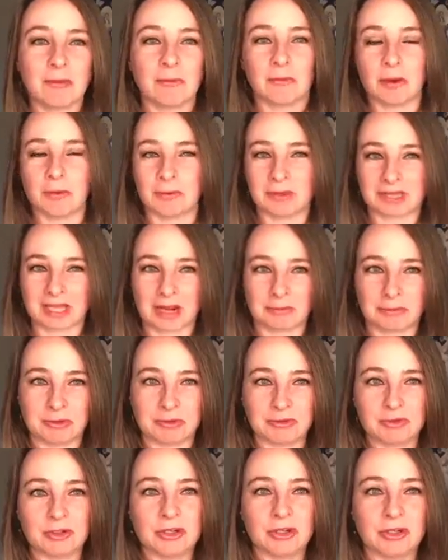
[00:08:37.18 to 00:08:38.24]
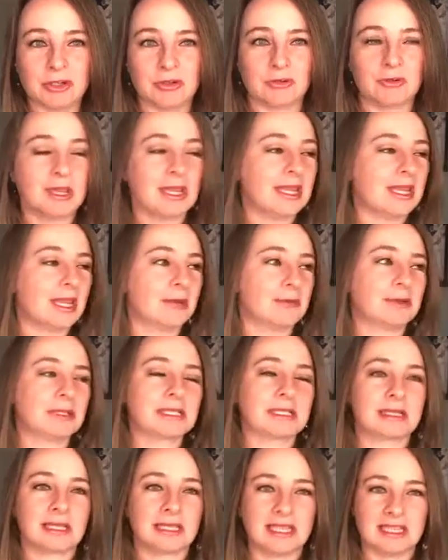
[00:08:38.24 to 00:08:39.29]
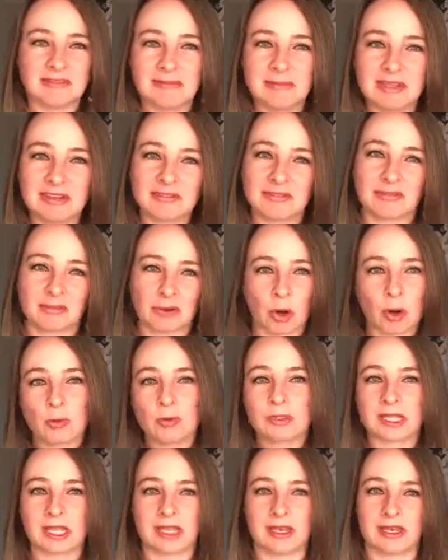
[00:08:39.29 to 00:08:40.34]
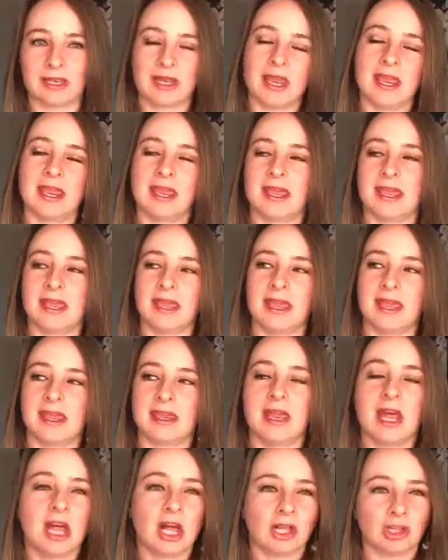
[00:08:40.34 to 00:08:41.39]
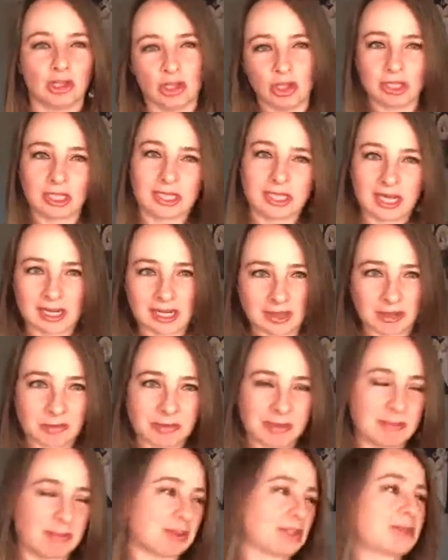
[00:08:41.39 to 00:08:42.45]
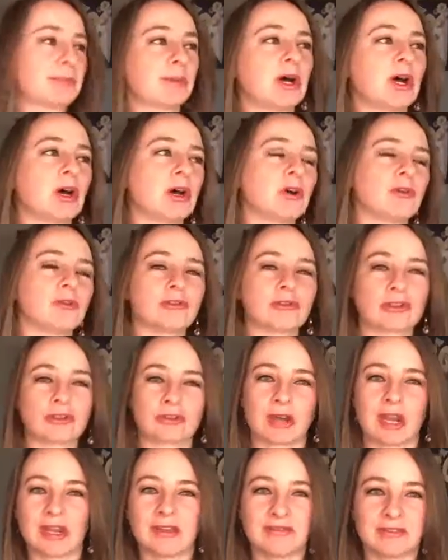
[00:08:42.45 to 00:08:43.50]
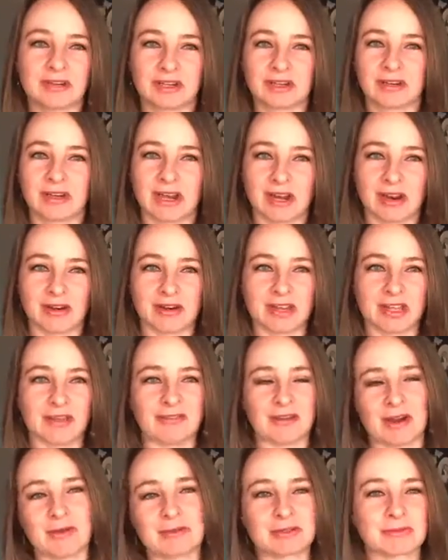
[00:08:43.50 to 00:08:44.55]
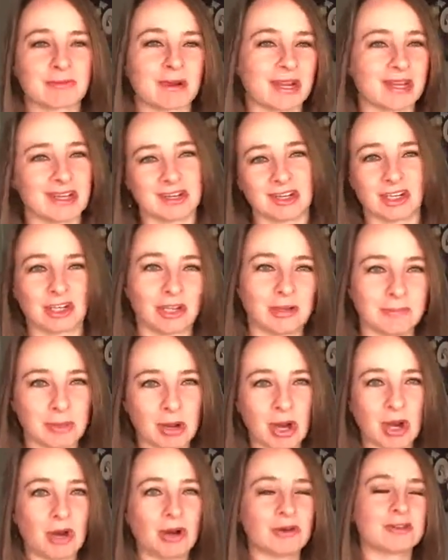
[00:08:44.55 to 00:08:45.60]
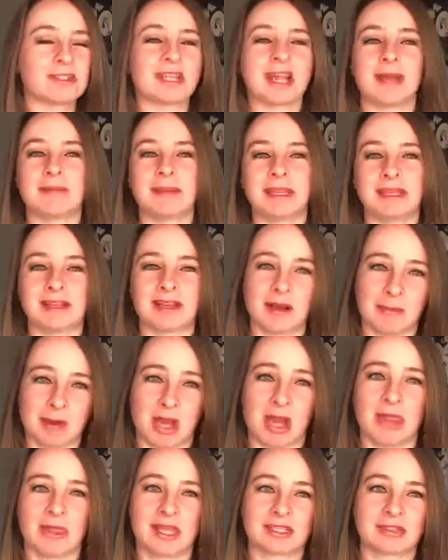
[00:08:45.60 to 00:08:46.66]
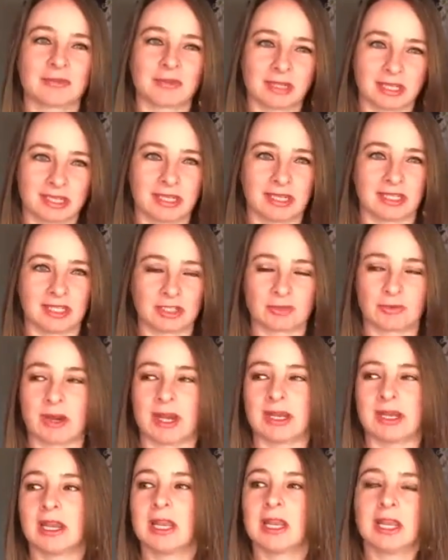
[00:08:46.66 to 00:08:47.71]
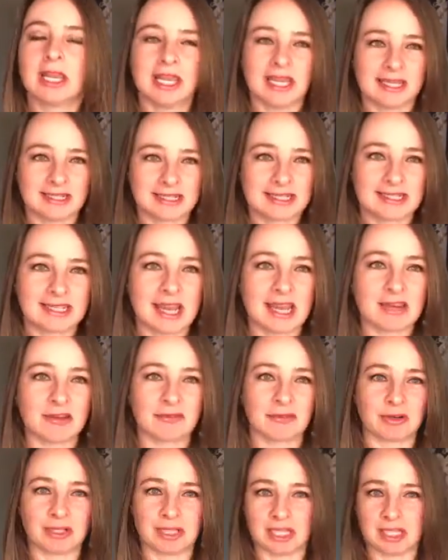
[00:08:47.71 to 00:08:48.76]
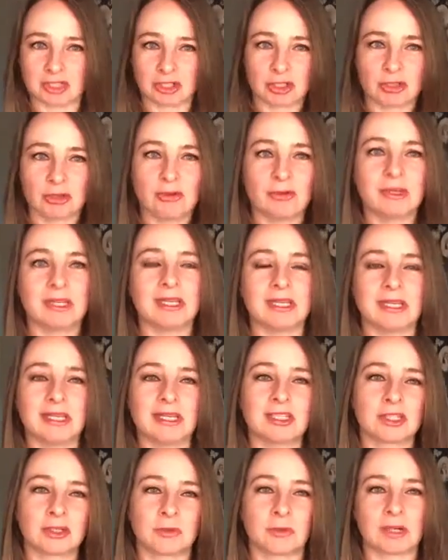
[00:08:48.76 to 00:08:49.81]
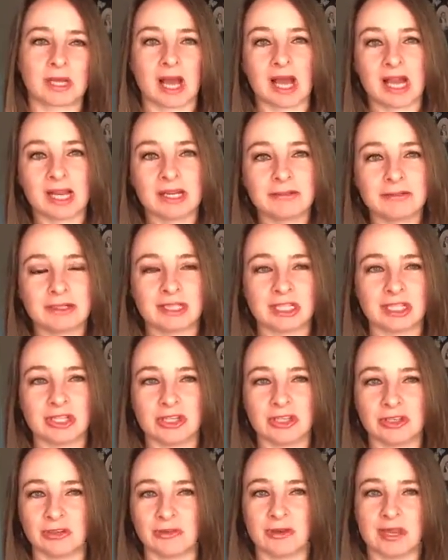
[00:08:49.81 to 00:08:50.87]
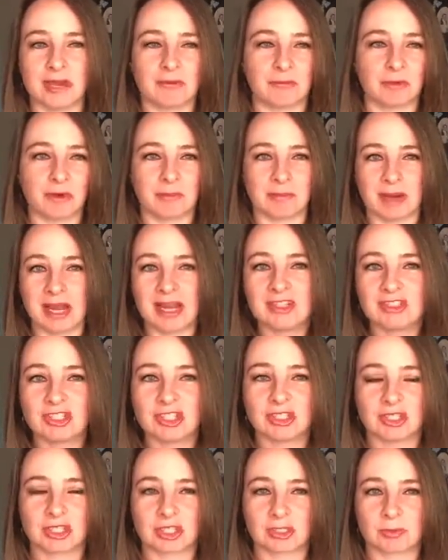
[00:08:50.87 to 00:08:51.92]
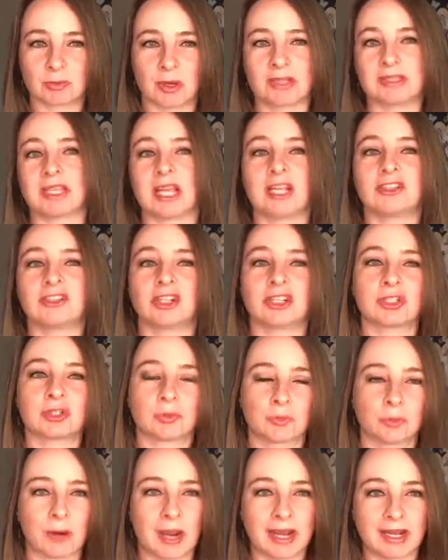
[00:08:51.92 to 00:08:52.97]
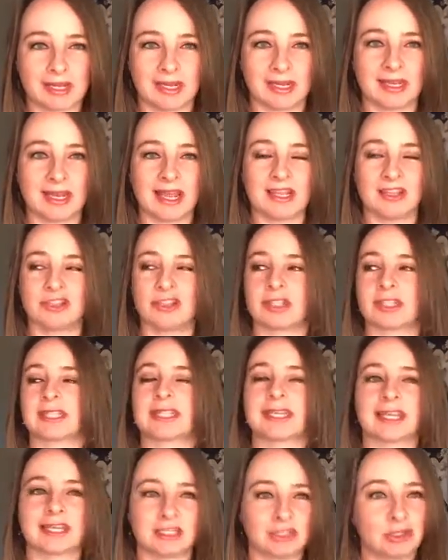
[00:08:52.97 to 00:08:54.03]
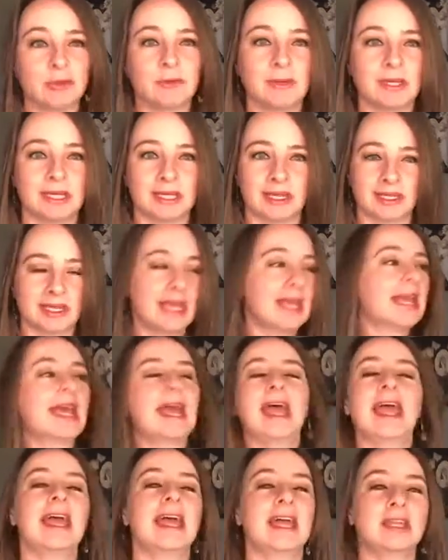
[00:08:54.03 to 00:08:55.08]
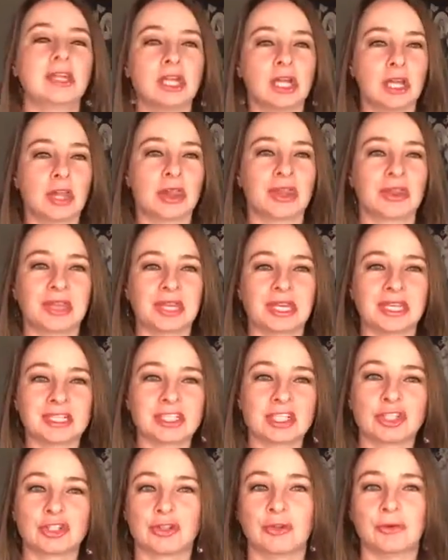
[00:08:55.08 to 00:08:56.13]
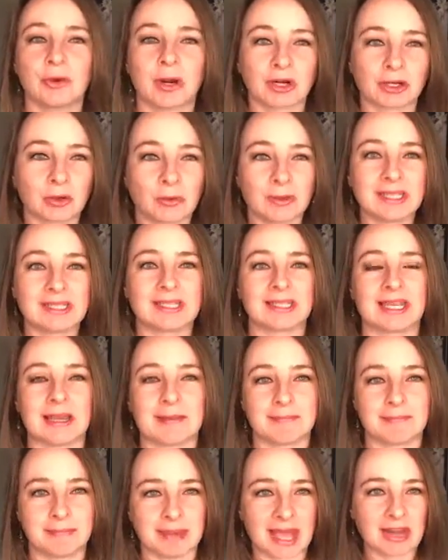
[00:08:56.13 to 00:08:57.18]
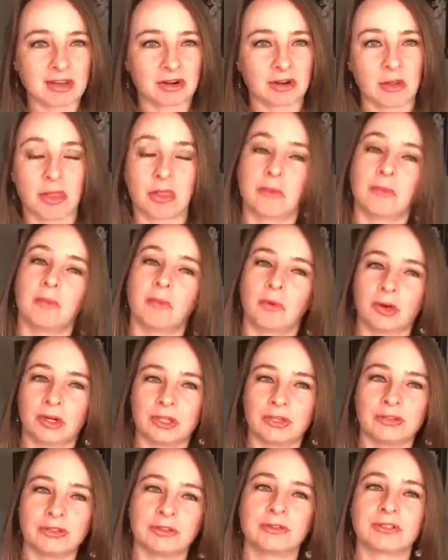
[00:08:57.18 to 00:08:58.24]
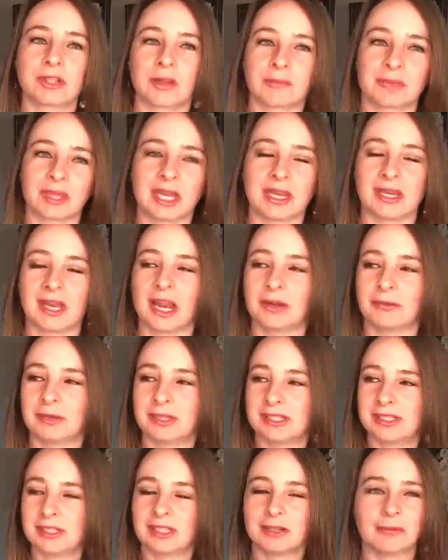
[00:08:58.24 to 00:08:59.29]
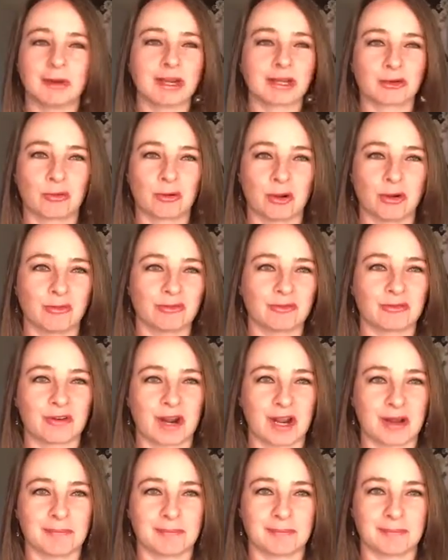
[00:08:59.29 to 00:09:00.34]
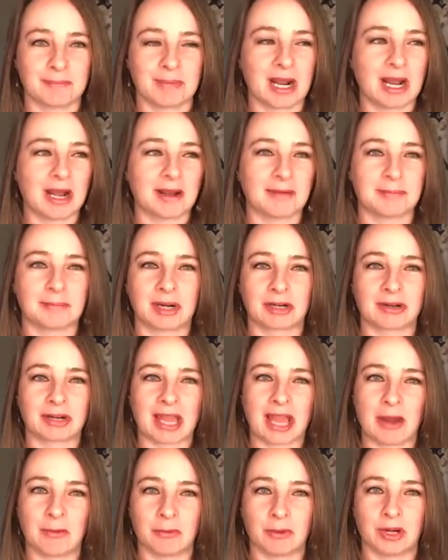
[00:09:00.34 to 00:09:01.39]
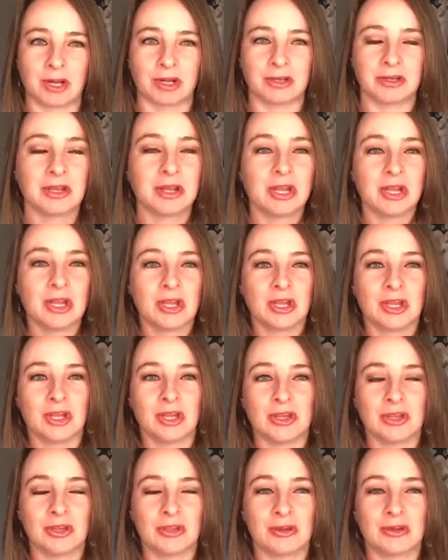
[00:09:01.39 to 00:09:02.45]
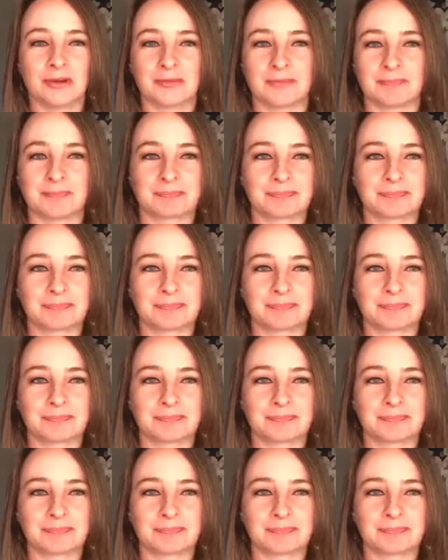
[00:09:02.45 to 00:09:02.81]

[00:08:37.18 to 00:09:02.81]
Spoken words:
what that would do, it would leave me frozen in looking at other people's posts, trying to figure out if I was writing a good post. I mean, come on, that's ridiculous, right? Instead of really tuning into what I really knew and what my genius was, and just writing and just doing it. And the thing is you are going to get better the more you do something. I recently read a quote from Margaret Atwood, who